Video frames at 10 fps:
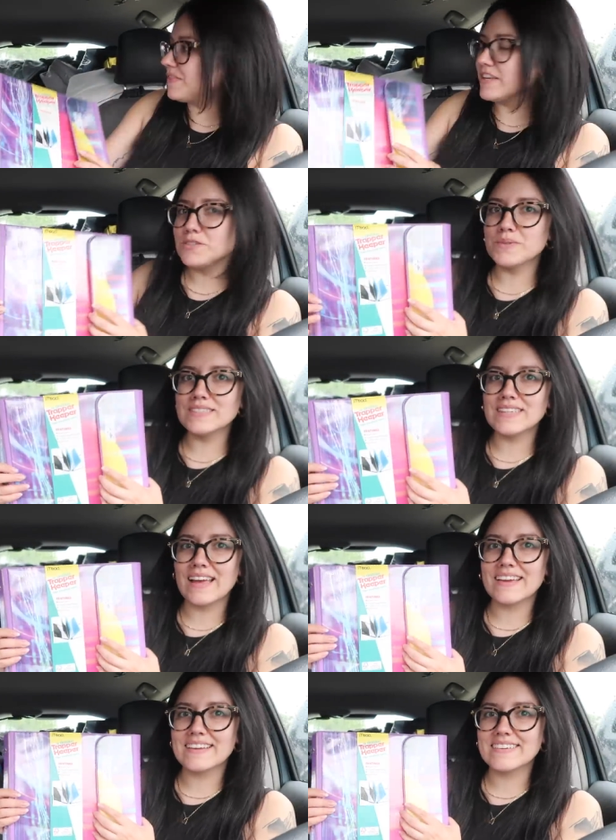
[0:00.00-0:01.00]
But this one's
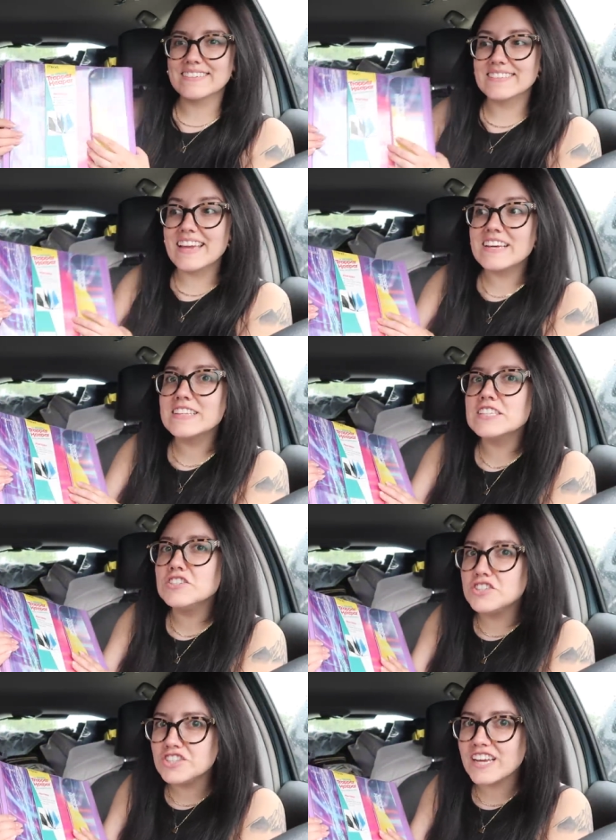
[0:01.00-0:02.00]
like a
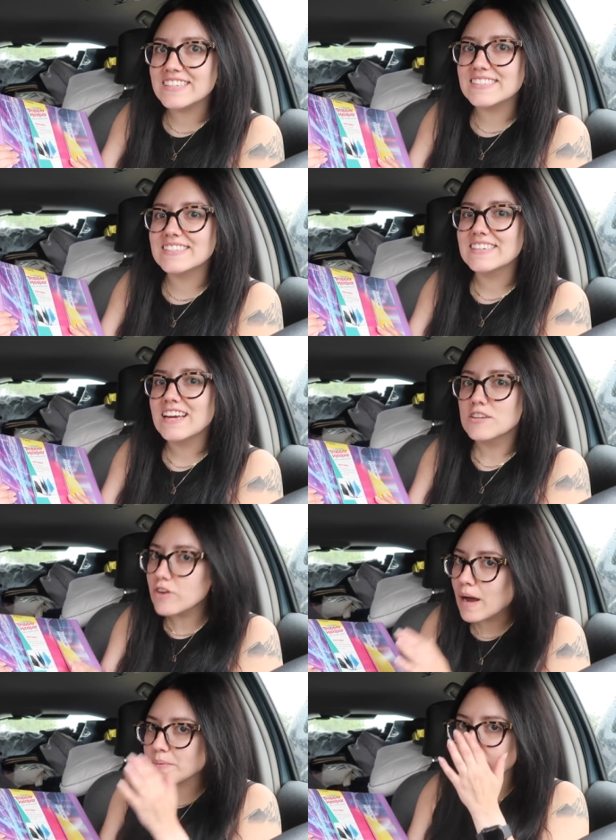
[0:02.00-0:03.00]
legit
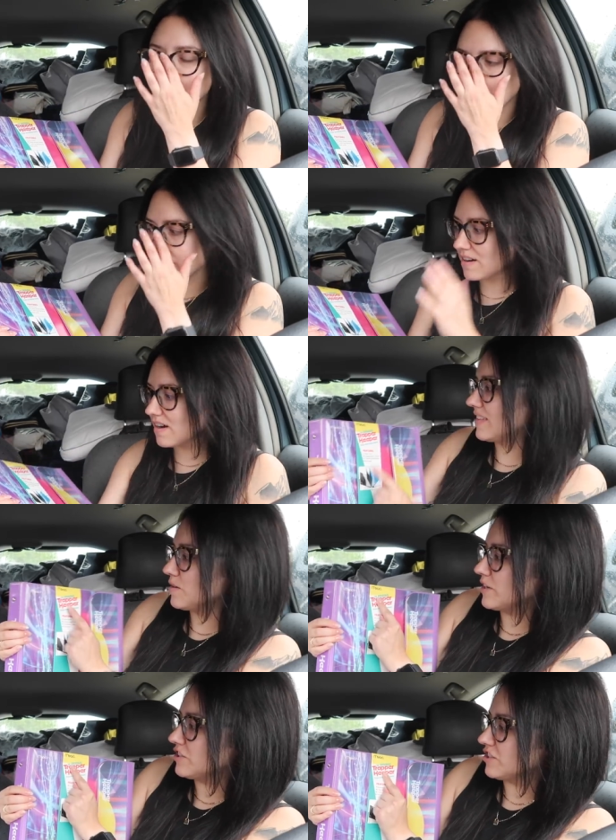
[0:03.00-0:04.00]
Trapper Keeper. The
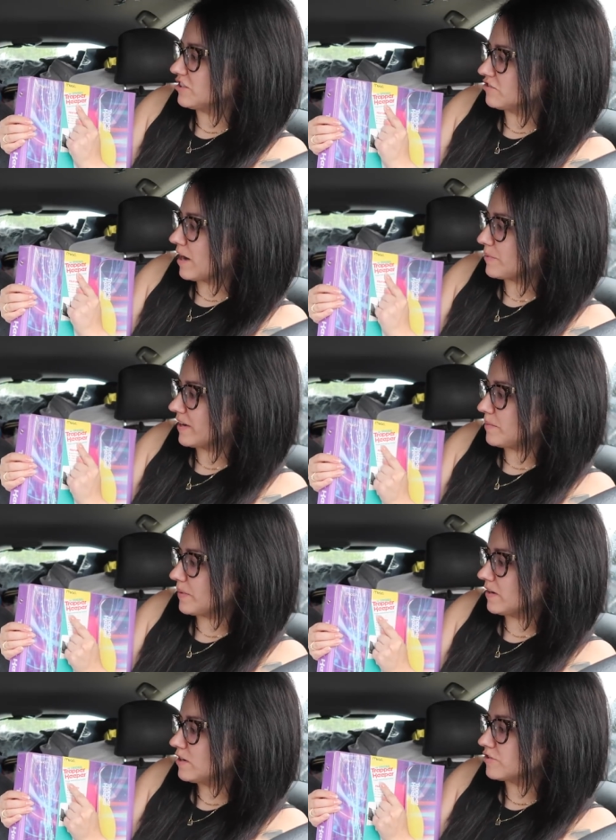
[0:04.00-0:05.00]
original Trapper
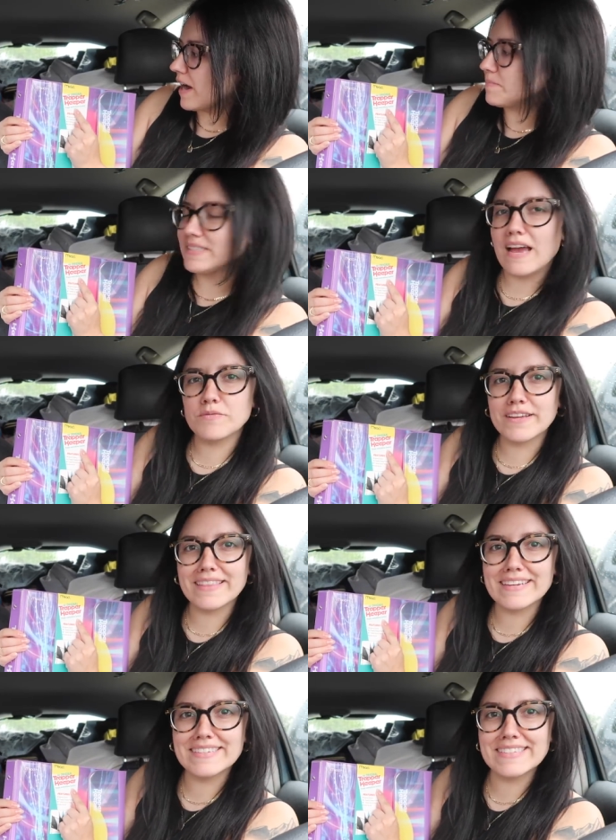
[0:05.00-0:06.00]
Keeper traps
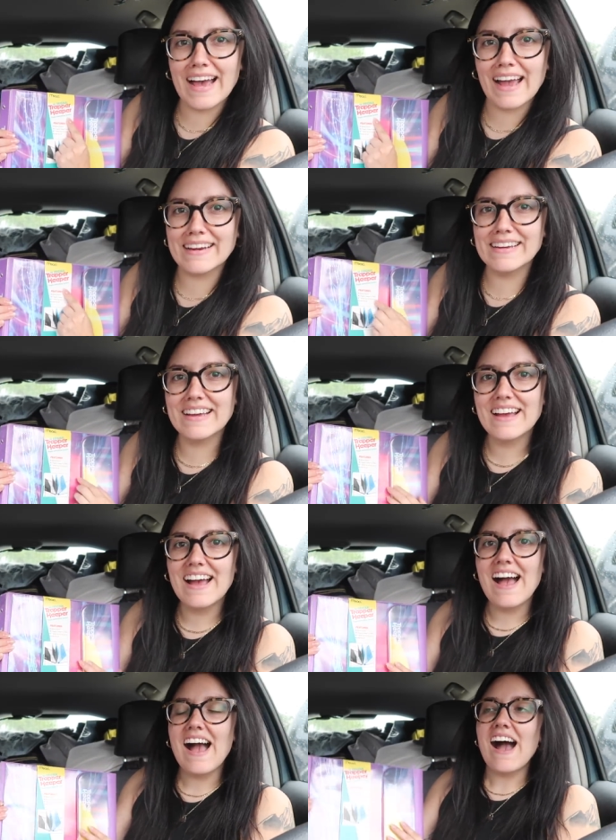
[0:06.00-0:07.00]
everything inside.
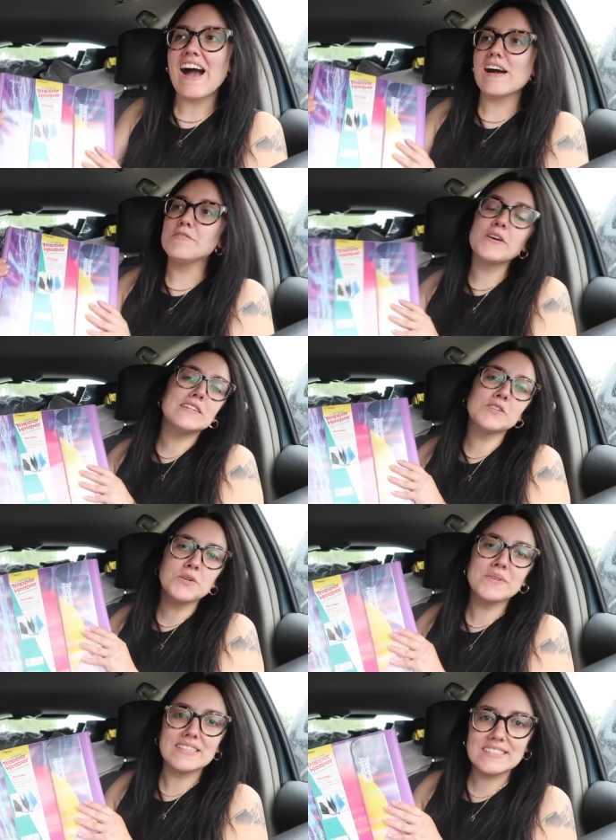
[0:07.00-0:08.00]
If you guys don't
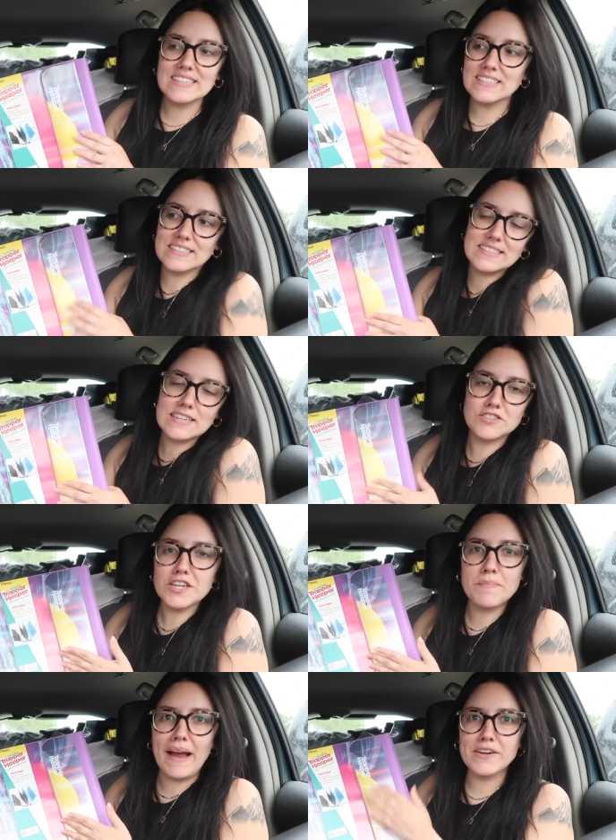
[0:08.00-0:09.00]
know what this is, it's
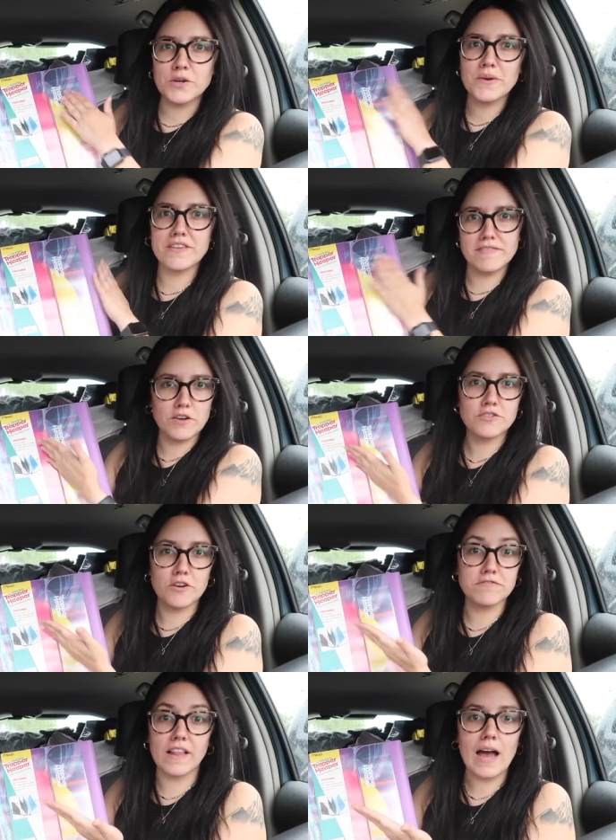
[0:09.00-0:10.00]
essentially a binder with a
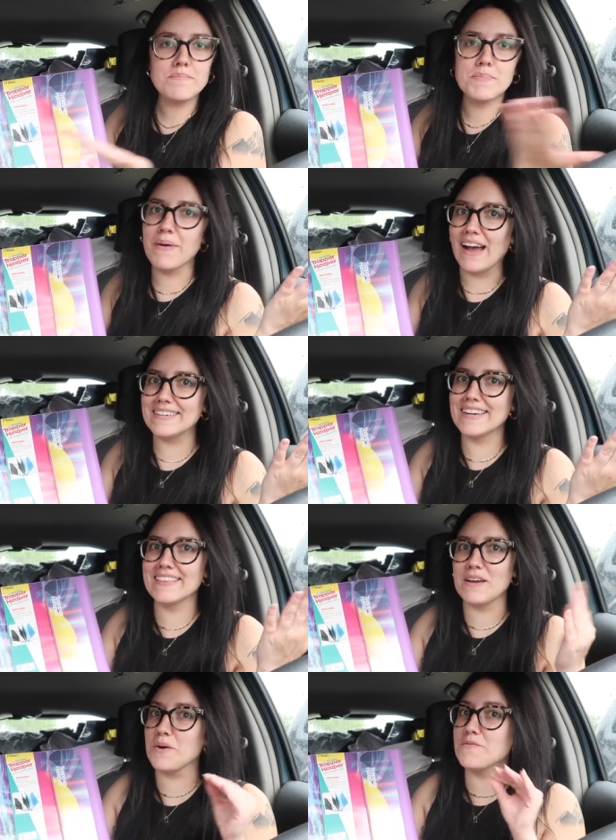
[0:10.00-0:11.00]
Velcro flap, but
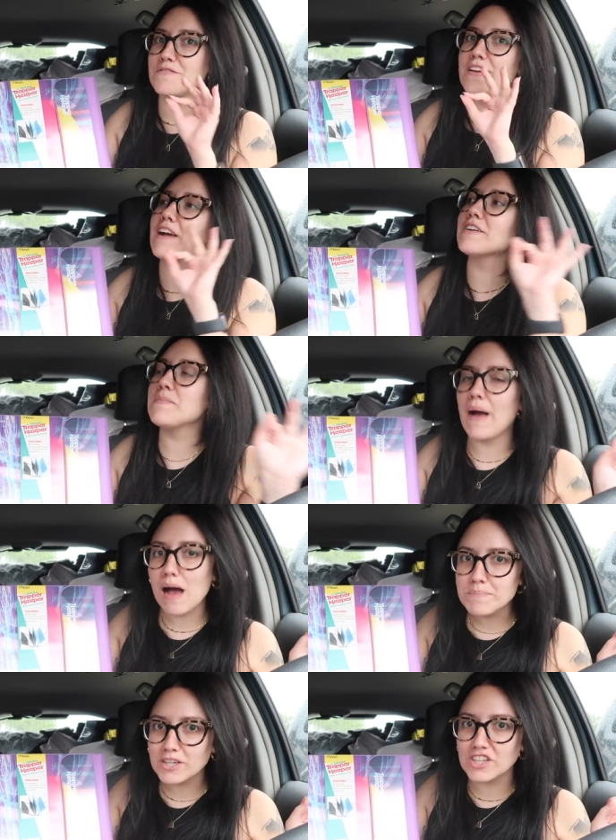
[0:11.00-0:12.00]
they were very
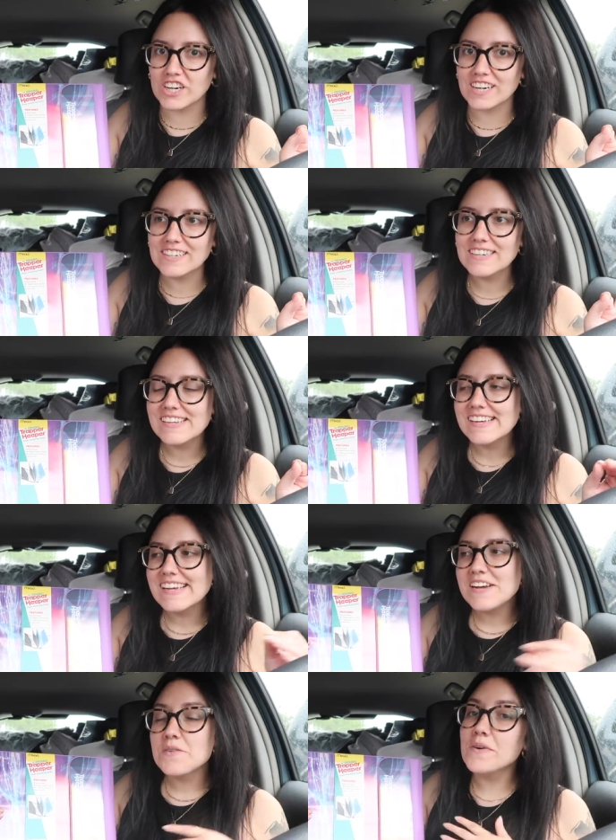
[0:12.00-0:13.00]
popular
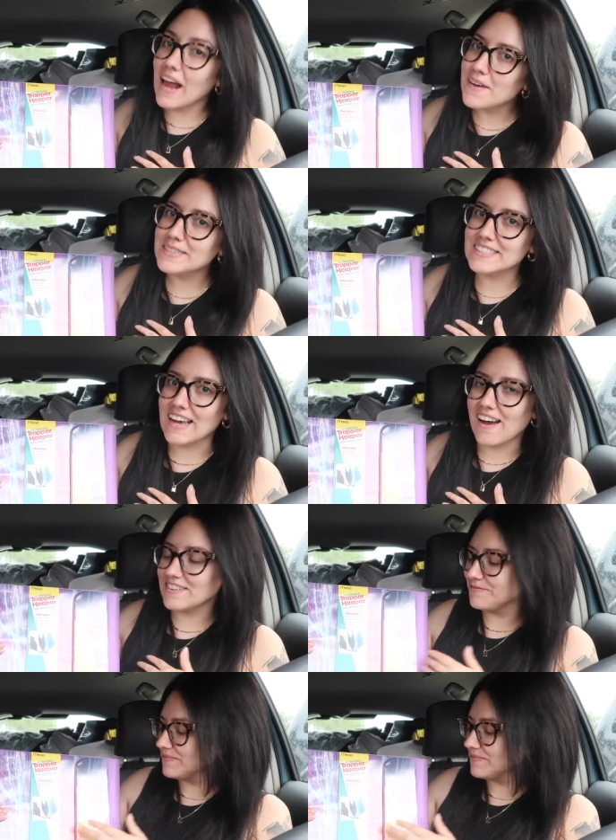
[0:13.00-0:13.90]
when I was young.